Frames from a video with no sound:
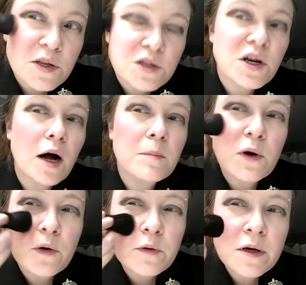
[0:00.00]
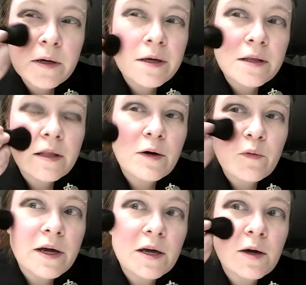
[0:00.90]
jawbone. That
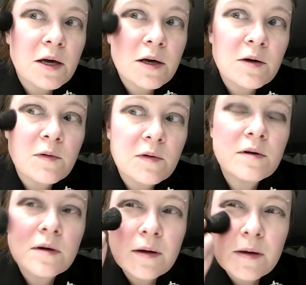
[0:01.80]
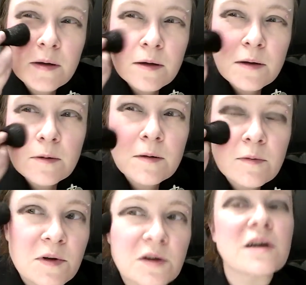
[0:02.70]
way,
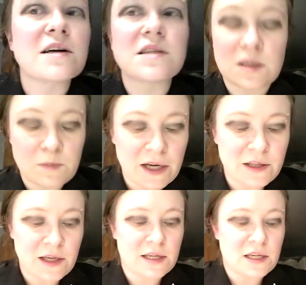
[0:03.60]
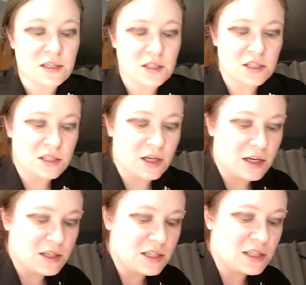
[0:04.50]
when you're not smiling, it doesn't just kind
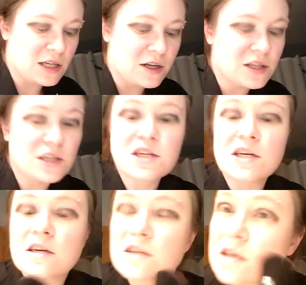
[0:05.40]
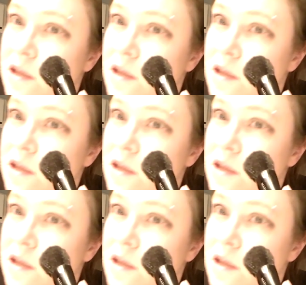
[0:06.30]
of sit on the cheeks and